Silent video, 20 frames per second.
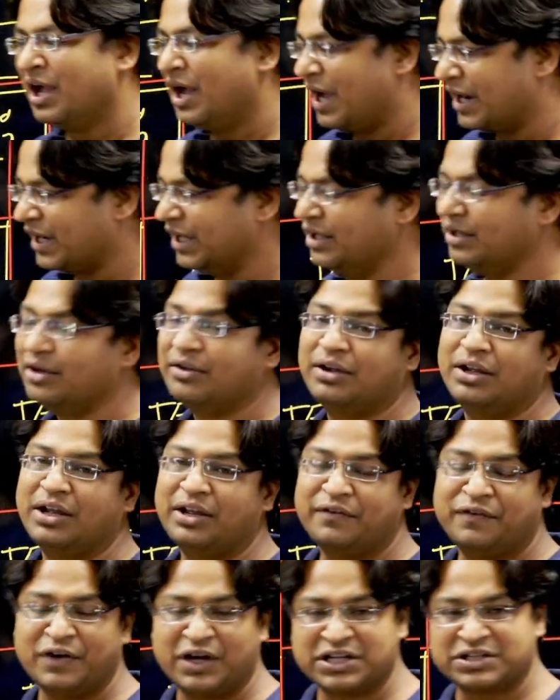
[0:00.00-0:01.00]
Again,
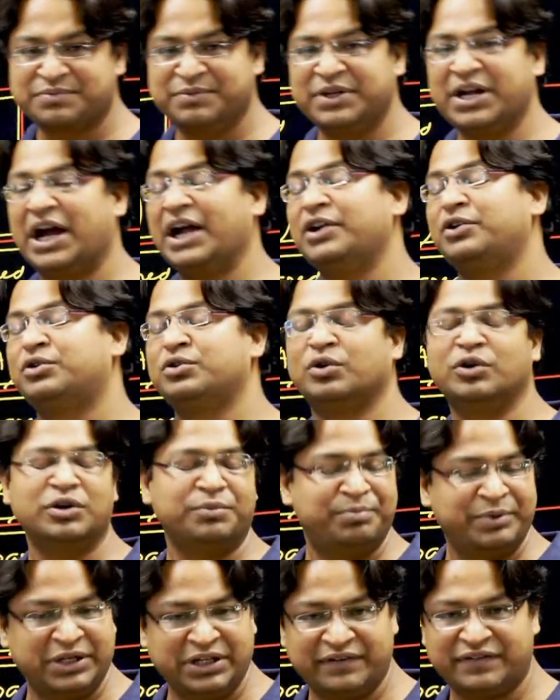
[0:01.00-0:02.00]
if you ask me, I
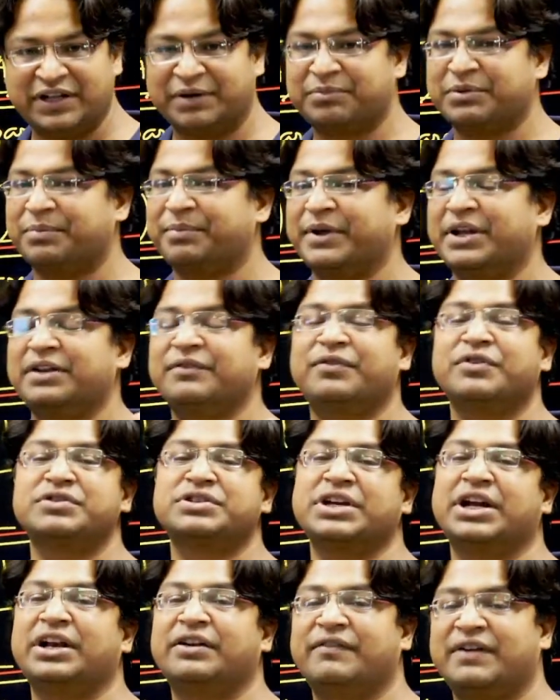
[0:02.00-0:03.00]
don't believe that preparing for
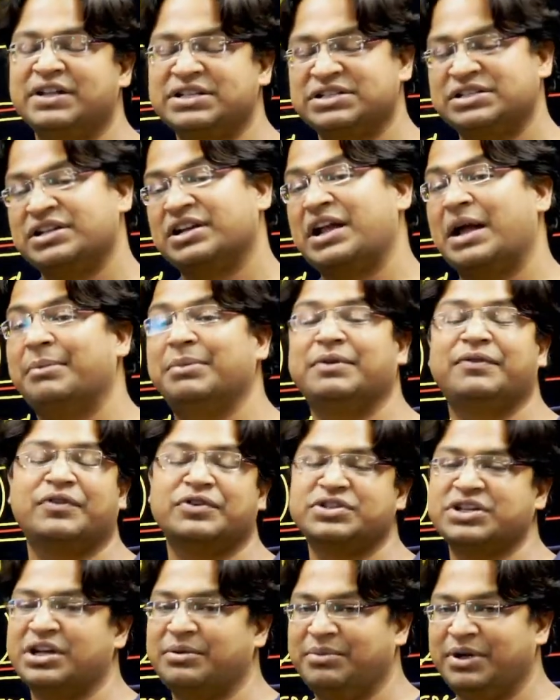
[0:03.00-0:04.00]
JEE Advanced is a gamble for
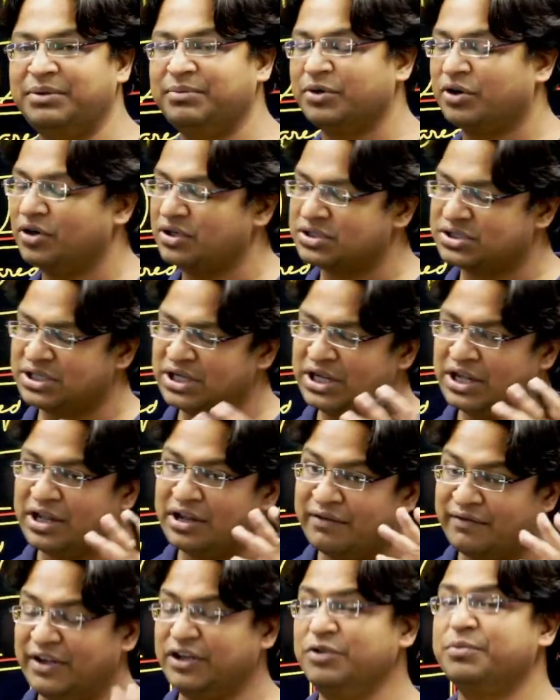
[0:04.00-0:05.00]
JEE Main, because
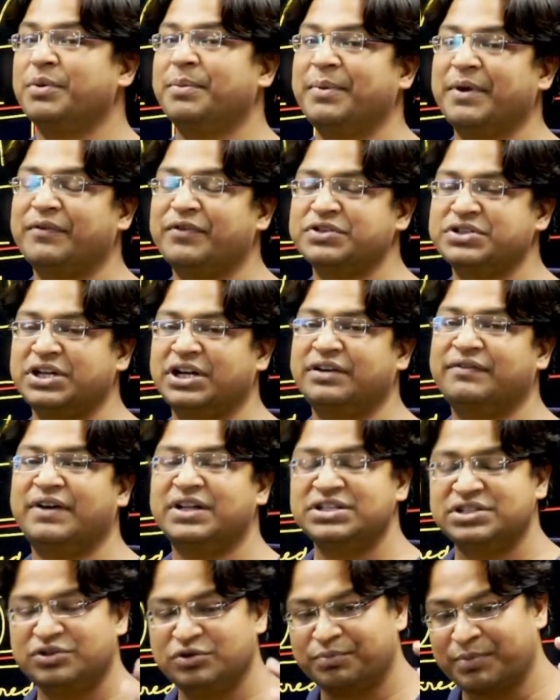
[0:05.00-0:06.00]
when you prepare for JEE
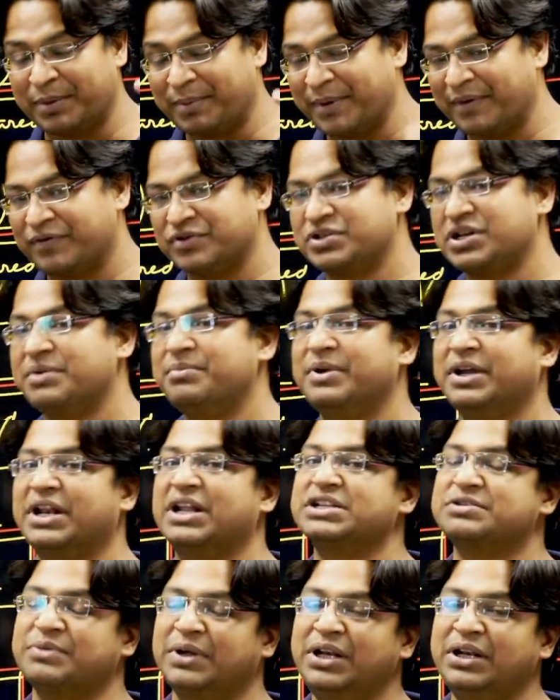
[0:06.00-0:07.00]
Advanced, you prepare for JEE Main
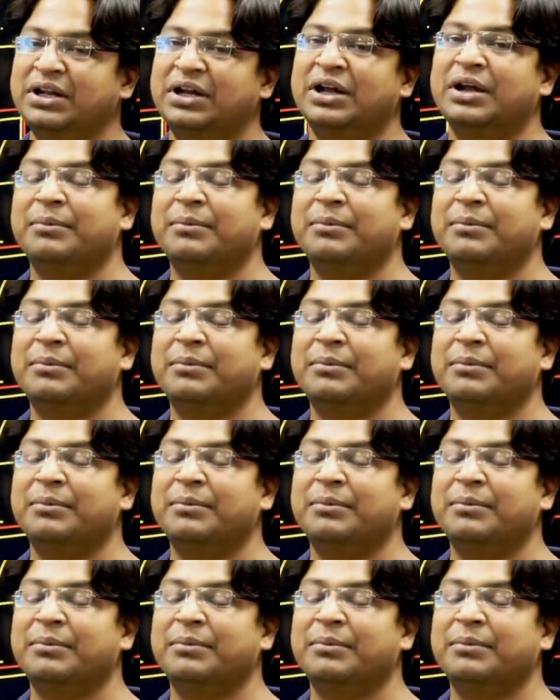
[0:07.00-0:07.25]
as well.